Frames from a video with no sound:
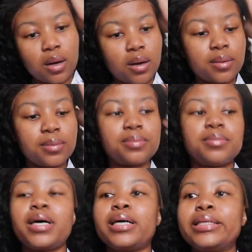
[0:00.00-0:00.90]

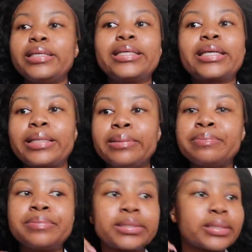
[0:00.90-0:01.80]
I need
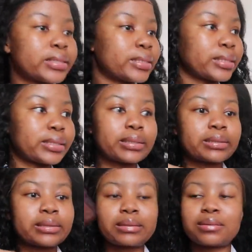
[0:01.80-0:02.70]
clips.
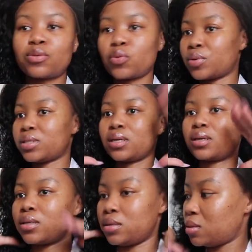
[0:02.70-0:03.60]
God, we
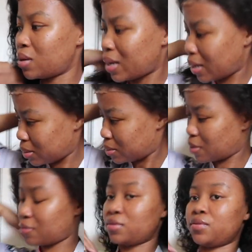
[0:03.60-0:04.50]
can get disorganized.
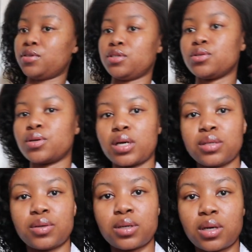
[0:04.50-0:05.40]
I feel very
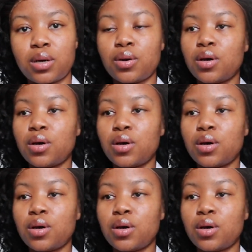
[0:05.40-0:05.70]
disorganized right now.